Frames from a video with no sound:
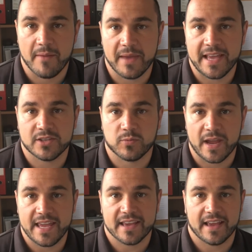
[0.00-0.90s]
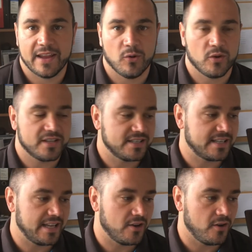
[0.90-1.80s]
each week in order to
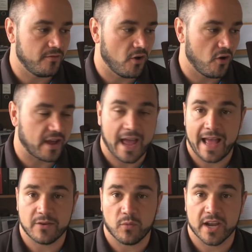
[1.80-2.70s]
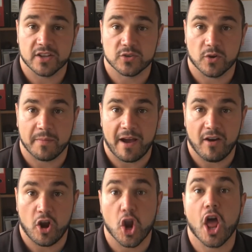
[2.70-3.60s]
see the new vlog. And we're going to talk
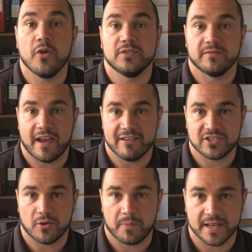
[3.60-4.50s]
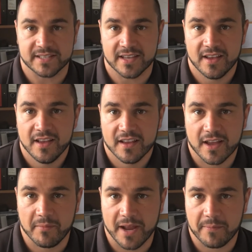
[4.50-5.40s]
about loads of various topics
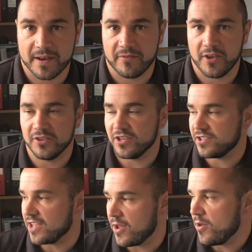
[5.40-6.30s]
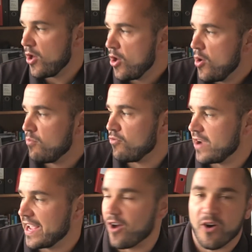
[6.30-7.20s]
coming up in the future. So
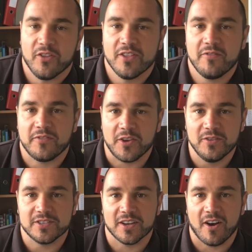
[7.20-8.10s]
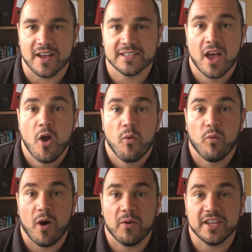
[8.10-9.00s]
bring on the future, guys.
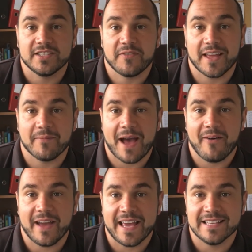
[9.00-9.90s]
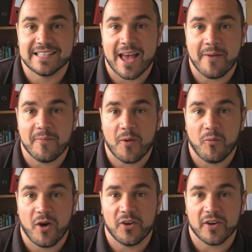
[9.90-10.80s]
What I want you to think about is
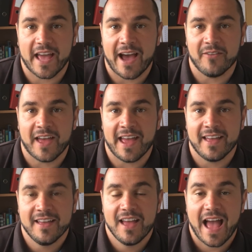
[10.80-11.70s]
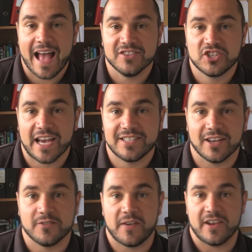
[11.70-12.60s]
why not get out there and chase
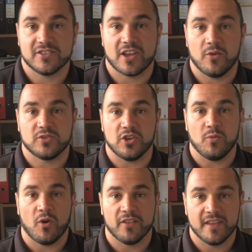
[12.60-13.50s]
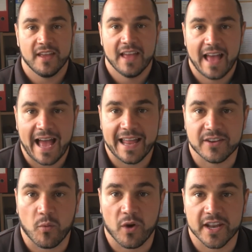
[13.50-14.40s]
those fitness goals that you want,
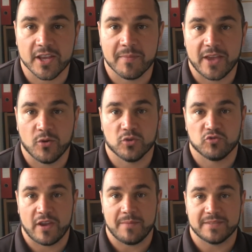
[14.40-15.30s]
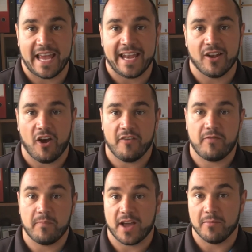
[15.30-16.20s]
and why don't you make your dreams in
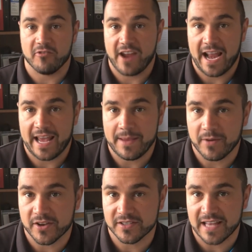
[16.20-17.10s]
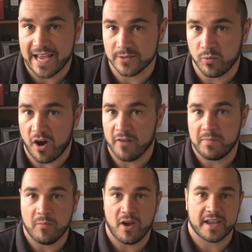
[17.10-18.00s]
life become a reality, because that is what I've
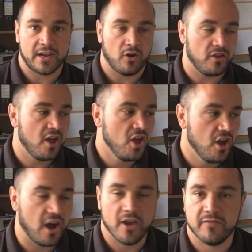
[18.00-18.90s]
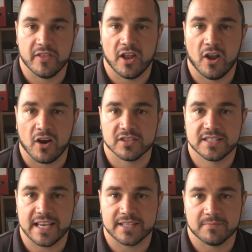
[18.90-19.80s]
been working on over the
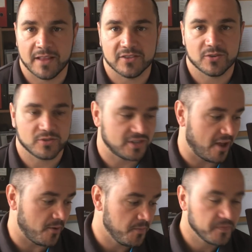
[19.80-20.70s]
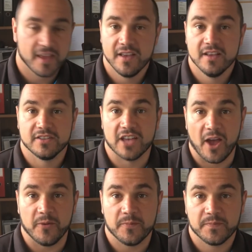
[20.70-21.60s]
last 6 months or so.
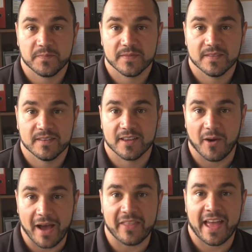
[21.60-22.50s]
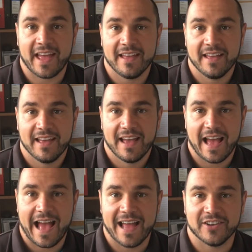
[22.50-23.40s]
So go out there,
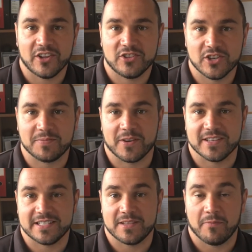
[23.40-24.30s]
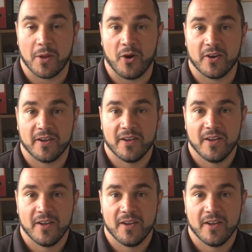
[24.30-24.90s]
and just because it's the blog,